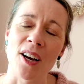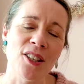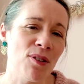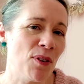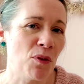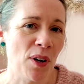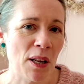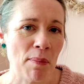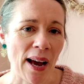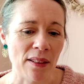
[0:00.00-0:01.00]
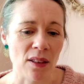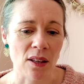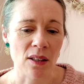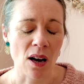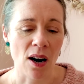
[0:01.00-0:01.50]
I just feel really bad
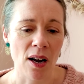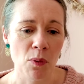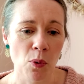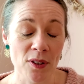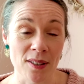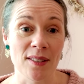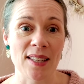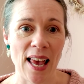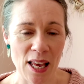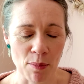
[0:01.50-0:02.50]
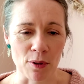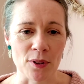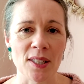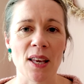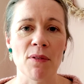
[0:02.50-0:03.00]
that I wasn't able
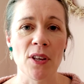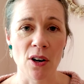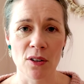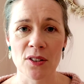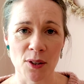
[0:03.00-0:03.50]
to give yarn